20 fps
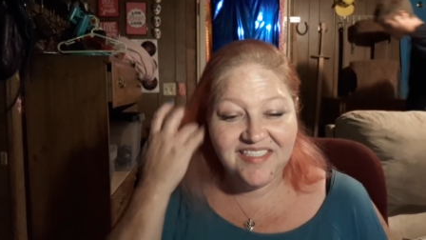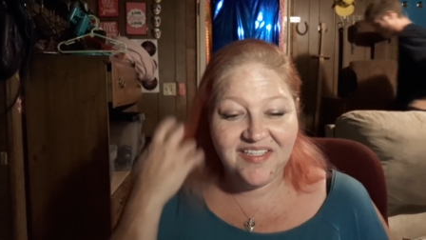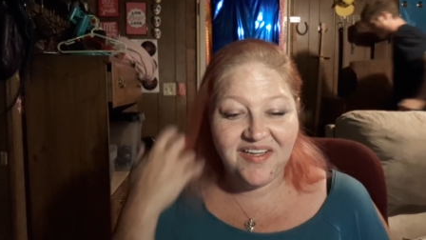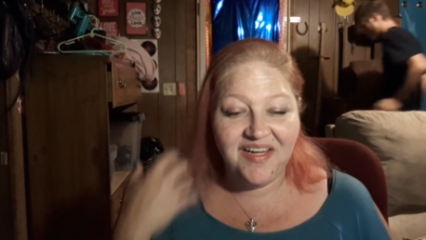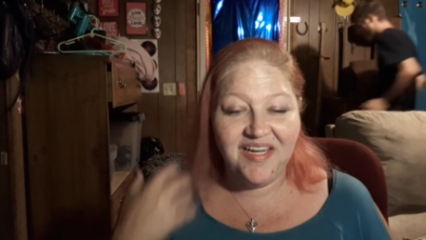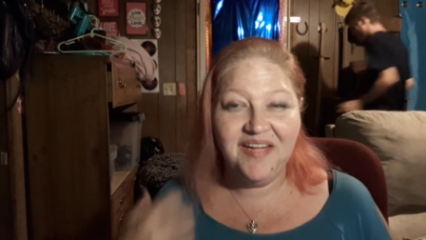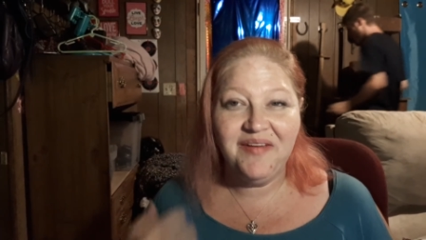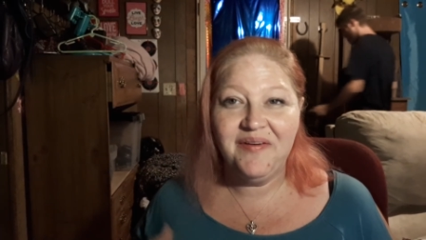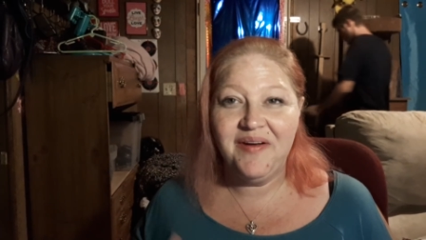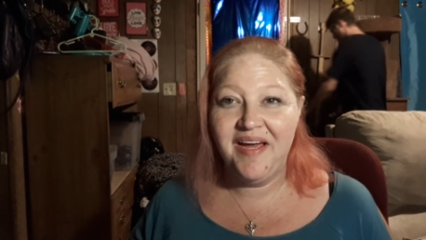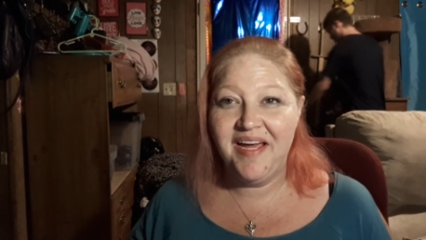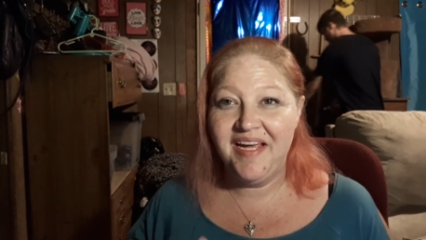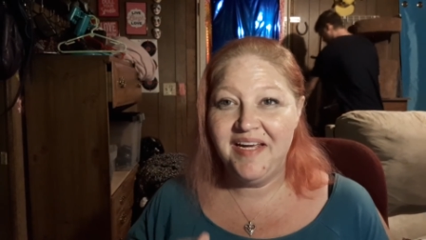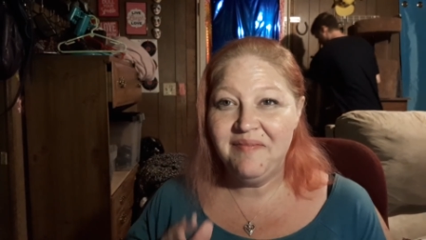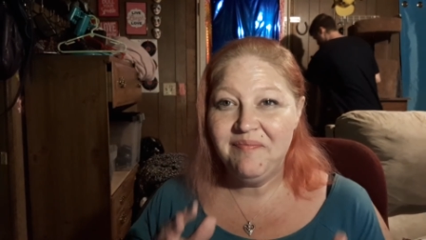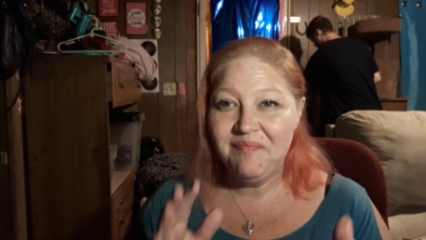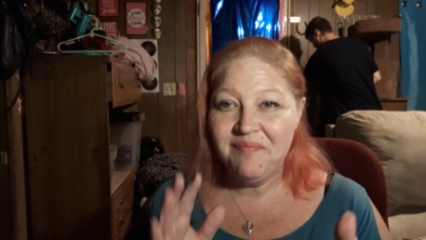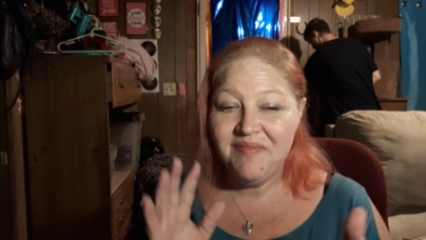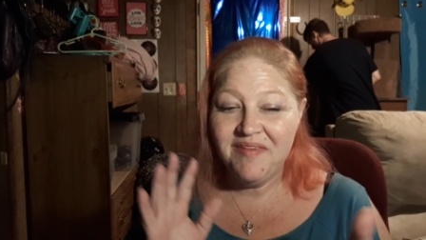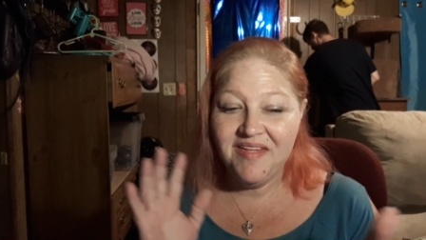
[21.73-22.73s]
so anyway,
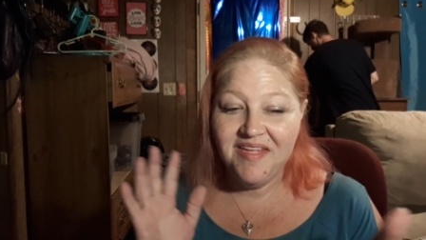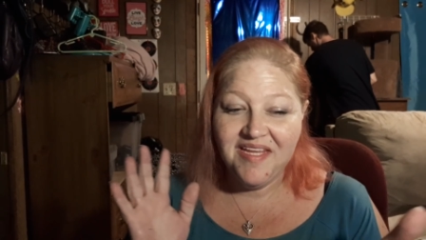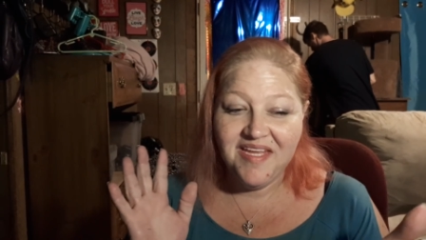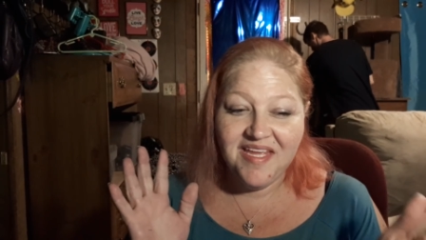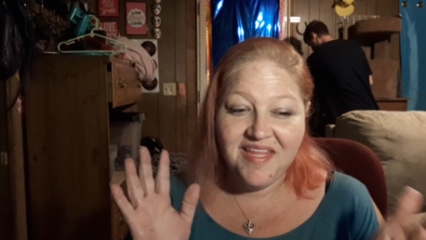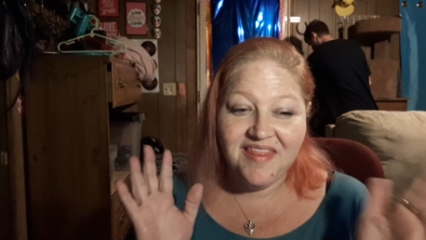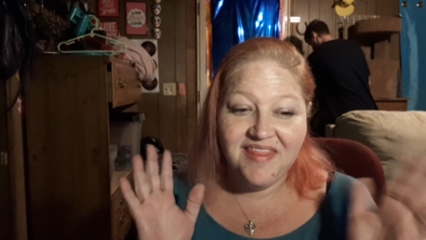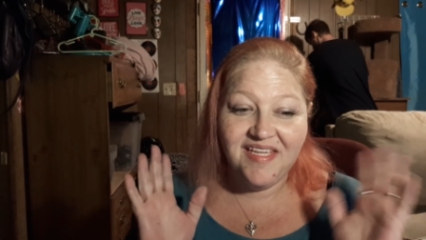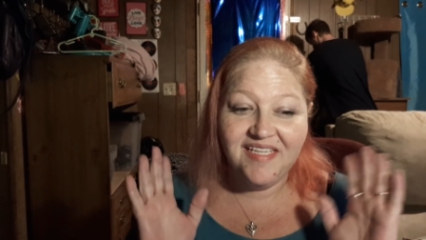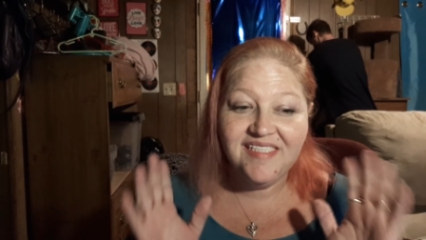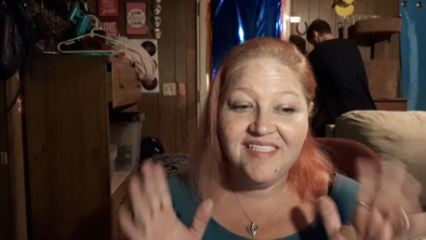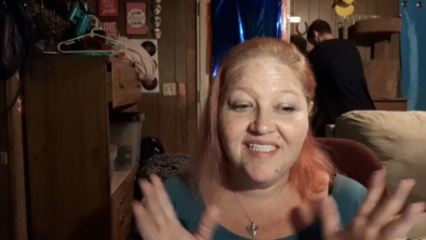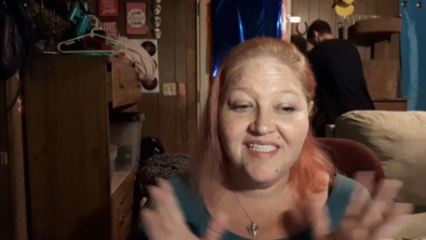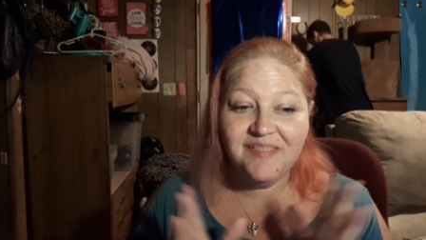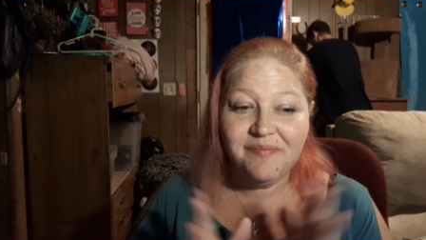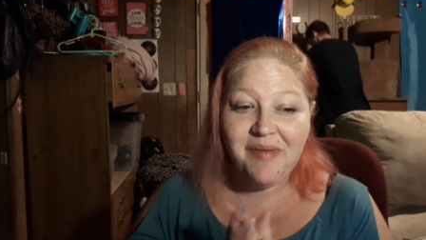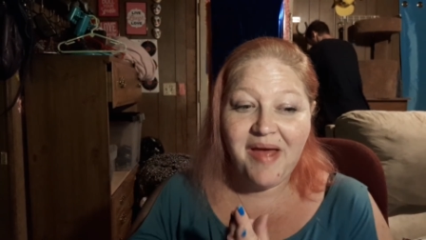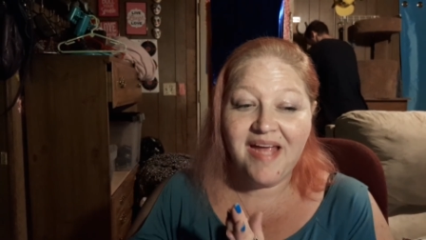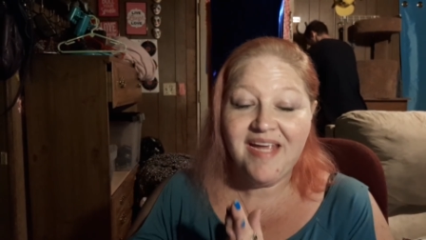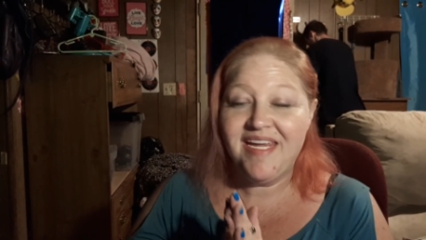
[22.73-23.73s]
this
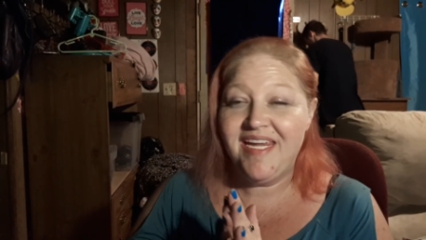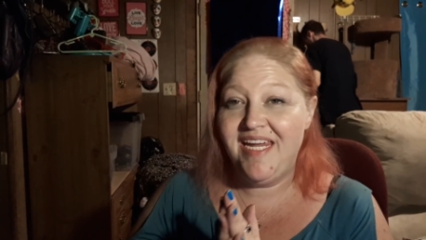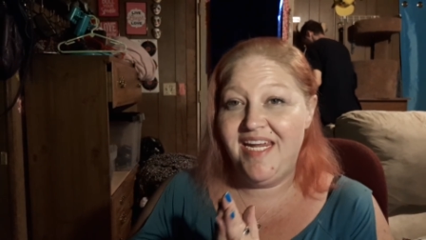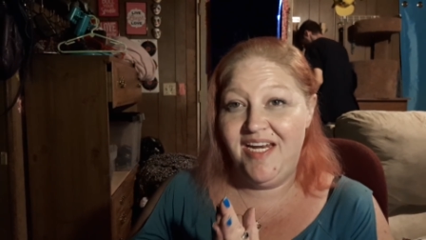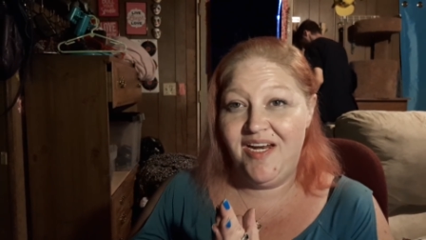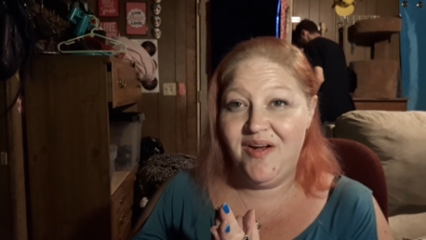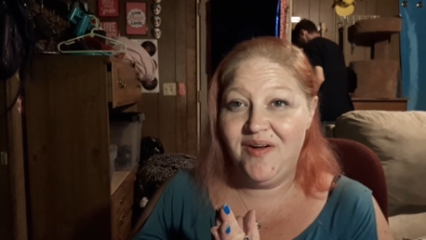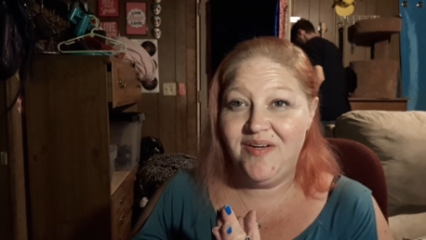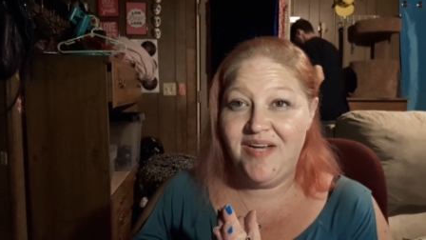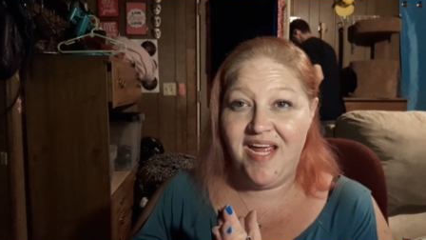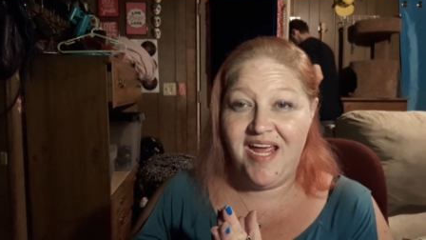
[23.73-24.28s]
is my keto